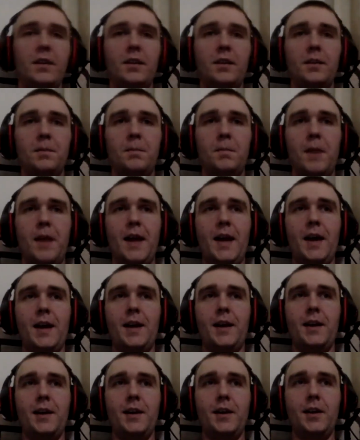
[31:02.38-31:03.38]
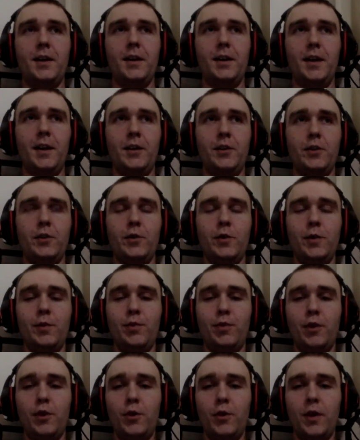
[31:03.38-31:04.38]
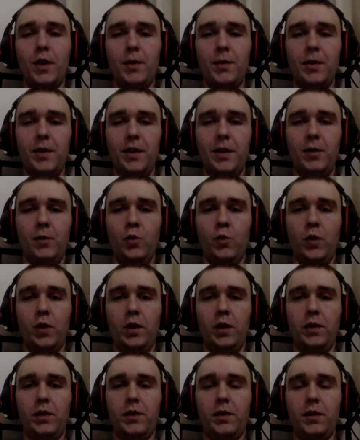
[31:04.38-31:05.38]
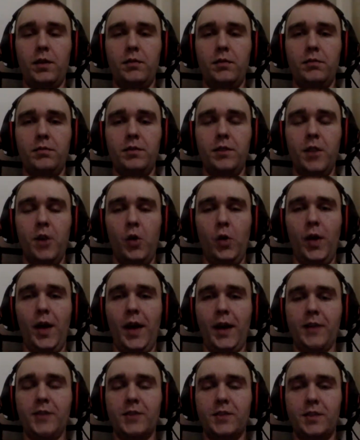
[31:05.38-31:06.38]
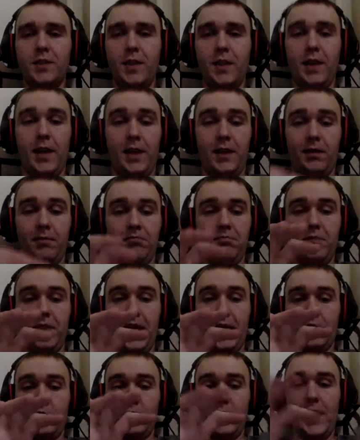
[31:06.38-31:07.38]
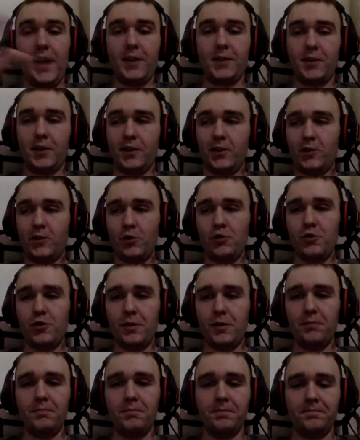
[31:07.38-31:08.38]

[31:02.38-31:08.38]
my Ender 3 Pro coming in with no actual X extrusion.